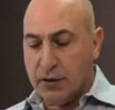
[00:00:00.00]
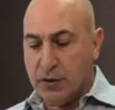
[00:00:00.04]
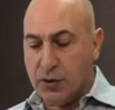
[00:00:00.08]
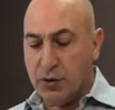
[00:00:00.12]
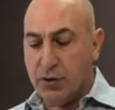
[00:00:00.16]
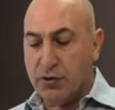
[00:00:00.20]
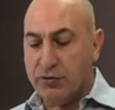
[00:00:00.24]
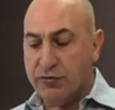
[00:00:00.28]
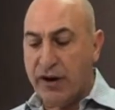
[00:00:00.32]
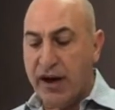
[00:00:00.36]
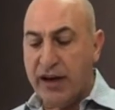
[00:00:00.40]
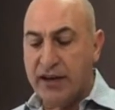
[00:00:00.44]

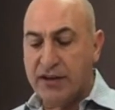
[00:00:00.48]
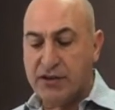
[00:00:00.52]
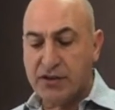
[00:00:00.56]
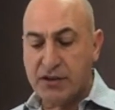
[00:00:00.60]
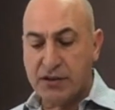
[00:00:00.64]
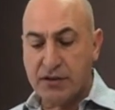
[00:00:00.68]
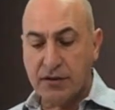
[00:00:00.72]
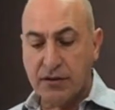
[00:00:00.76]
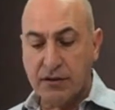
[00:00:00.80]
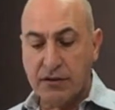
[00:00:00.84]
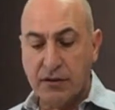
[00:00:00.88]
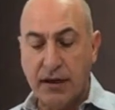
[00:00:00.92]
do the
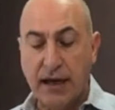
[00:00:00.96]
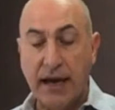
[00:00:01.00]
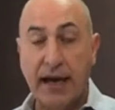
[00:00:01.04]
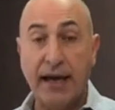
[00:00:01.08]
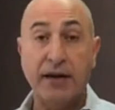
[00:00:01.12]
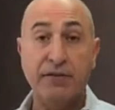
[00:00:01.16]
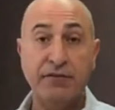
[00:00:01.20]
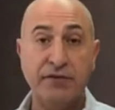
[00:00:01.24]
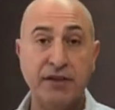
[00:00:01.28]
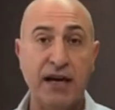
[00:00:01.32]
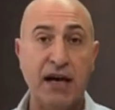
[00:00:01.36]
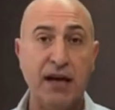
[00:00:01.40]
rice
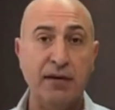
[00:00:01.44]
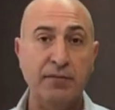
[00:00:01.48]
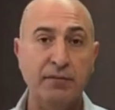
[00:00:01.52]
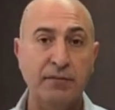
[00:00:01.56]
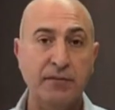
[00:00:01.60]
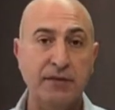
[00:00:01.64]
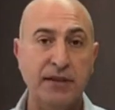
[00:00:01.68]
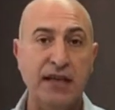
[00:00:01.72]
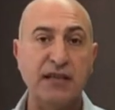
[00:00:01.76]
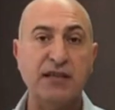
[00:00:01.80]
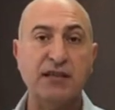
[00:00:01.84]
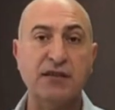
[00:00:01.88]
ahead of time.
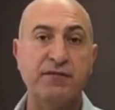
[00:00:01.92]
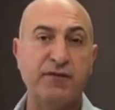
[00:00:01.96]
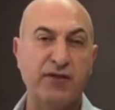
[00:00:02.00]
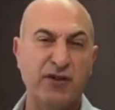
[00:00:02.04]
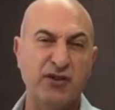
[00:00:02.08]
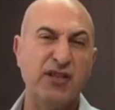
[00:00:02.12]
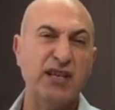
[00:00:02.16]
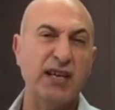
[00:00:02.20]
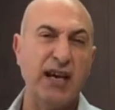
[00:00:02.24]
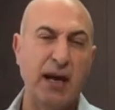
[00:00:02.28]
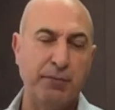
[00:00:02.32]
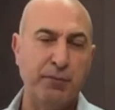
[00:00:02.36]
That's the
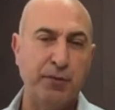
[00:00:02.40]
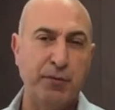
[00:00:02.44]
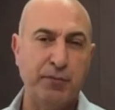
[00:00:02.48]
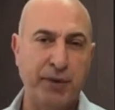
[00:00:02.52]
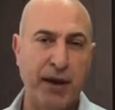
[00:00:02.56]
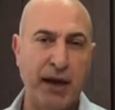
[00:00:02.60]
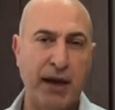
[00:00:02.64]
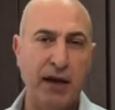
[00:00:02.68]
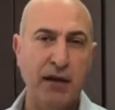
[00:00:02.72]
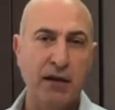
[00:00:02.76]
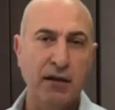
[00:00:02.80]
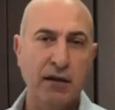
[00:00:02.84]
first thing I
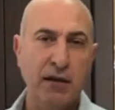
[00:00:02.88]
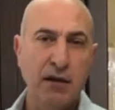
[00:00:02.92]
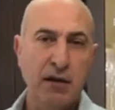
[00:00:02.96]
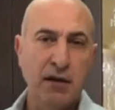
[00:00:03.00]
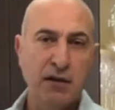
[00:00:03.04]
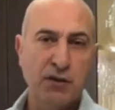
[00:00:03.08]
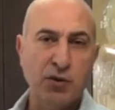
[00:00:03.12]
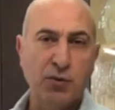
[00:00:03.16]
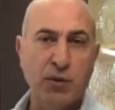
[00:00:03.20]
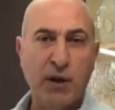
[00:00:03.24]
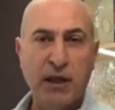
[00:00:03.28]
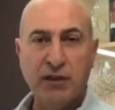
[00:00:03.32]
prepare.
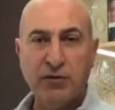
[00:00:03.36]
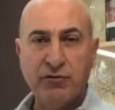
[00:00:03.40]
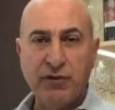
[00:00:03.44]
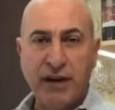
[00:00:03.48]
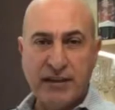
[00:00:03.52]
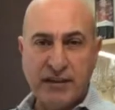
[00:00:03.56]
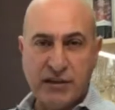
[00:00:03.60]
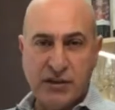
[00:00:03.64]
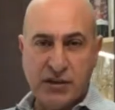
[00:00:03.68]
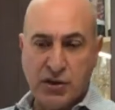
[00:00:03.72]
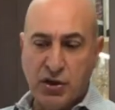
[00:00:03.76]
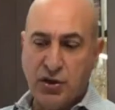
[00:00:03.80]
So while the
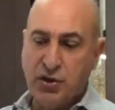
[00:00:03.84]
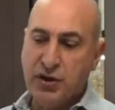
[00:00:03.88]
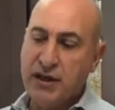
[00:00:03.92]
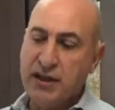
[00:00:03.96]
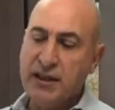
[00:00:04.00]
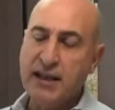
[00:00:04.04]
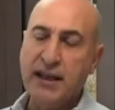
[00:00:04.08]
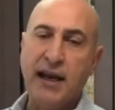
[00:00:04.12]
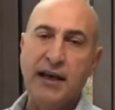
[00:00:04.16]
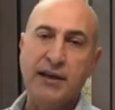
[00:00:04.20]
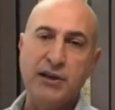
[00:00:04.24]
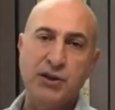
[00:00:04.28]
rice is
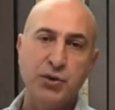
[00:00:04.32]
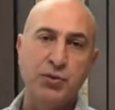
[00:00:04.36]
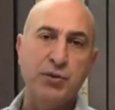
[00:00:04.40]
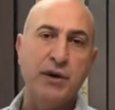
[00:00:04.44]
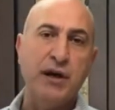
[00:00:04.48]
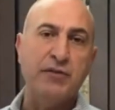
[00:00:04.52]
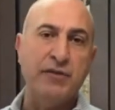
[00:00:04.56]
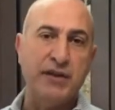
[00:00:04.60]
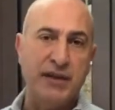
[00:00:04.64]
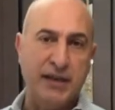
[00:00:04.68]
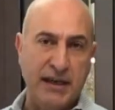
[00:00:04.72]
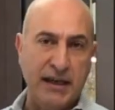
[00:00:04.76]
cooking, then I do
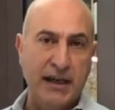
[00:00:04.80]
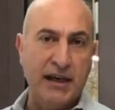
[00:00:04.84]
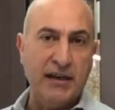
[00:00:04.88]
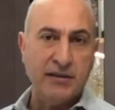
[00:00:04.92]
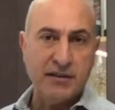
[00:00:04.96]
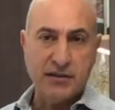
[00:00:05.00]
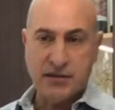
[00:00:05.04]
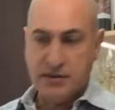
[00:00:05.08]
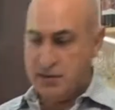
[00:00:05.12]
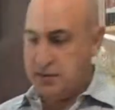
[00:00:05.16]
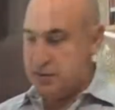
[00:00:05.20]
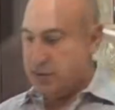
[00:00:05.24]
everything
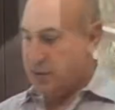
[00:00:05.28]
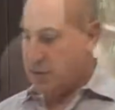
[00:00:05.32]
else.